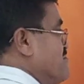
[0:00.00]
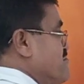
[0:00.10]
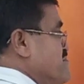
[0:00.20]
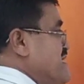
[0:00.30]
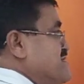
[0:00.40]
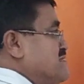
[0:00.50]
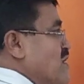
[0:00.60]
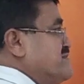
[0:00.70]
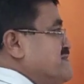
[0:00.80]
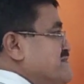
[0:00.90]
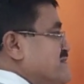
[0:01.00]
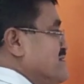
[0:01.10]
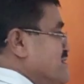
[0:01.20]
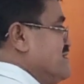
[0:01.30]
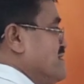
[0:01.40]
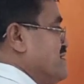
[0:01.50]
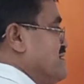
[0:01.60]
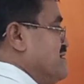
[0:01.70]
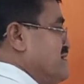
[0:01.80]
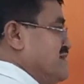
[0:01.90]
Main clause,
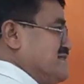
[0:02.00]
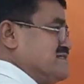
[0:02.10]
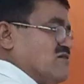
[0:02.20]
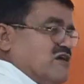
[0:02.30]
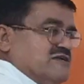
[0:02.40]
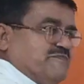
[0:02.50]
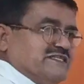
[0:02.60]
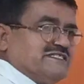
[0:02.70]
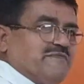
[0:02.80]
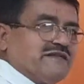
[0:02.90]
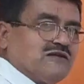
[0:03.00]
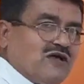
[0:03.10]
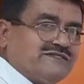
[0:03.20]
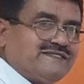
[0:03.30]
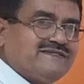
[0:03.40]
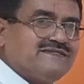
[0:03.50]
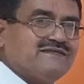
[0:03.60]
it is called the principal clause.